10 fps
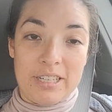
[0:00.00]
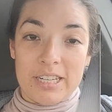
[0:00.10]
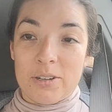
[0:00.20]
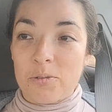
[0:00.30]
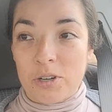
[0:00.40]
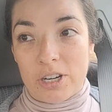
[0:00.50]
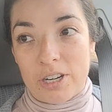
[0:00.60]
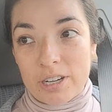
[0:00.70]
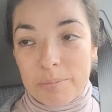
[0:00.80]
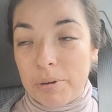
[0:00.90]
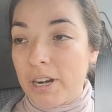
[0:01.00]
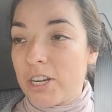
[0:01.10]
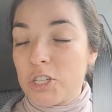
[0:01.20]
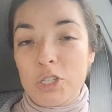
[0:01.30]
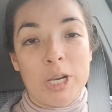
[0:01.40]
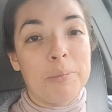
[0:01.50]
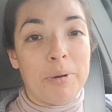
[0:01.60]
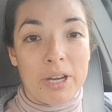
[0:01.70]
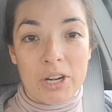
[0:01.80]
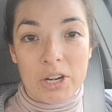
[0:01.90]
Didn't work. Put on shea
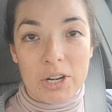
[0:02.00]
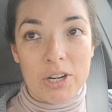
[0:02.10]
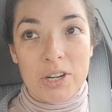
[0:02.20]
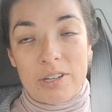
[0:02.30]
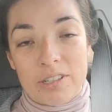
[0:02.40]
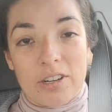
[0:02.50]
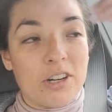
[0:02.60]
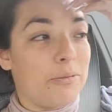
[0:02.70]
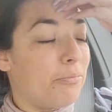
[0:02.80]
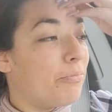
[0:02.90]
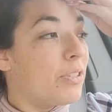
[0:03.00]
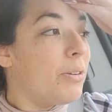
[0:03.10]
butter or